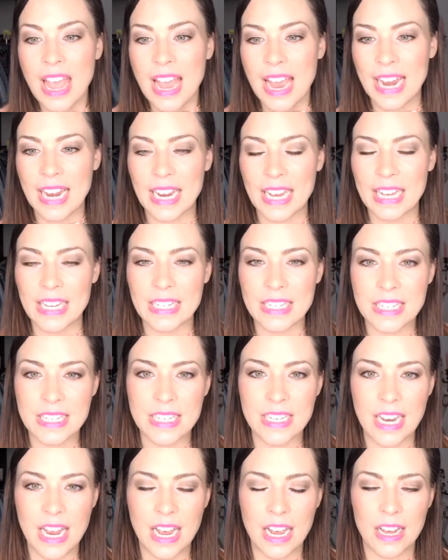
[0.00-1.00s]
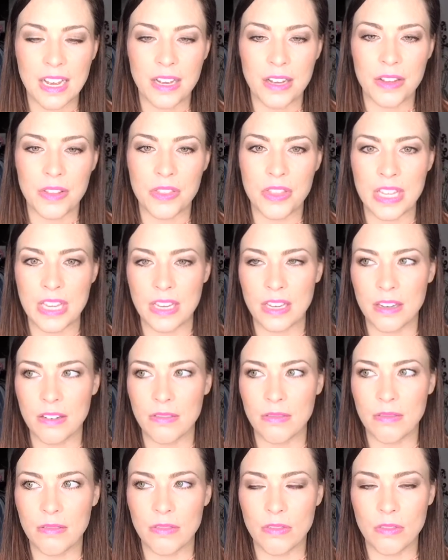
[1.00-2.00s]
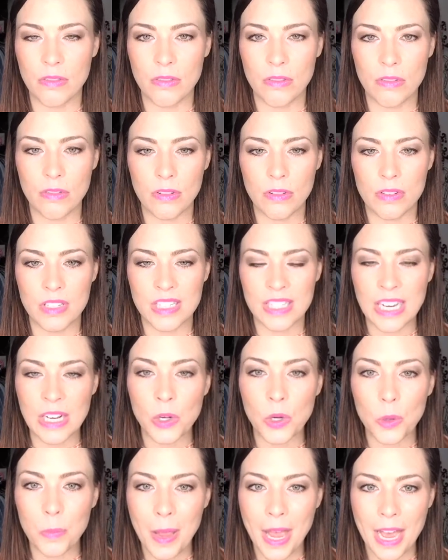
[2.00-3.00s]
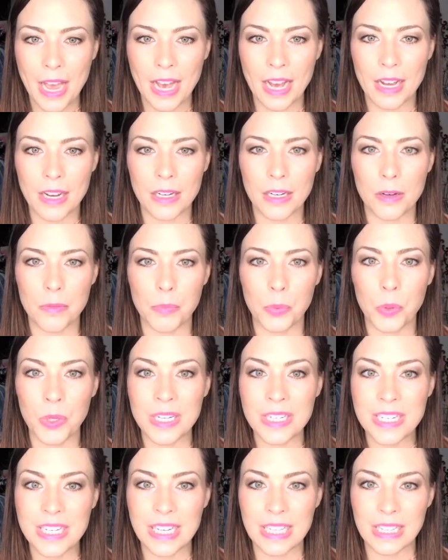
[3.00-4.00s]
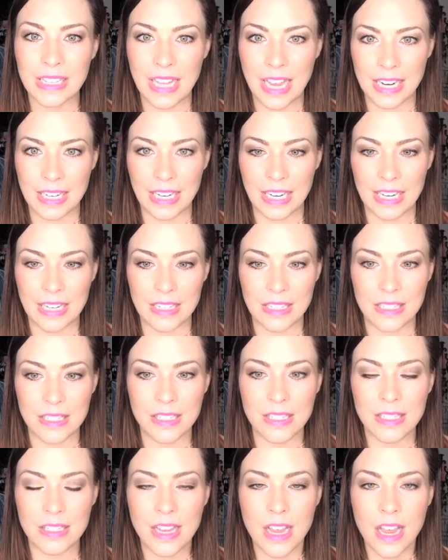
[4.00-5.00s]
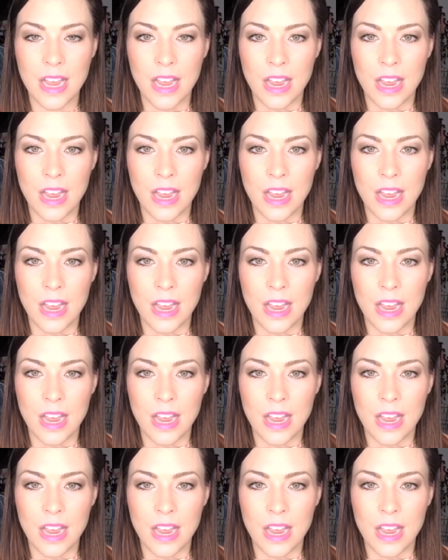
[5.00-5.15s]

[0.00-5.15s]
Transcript: And the single pack printed leggings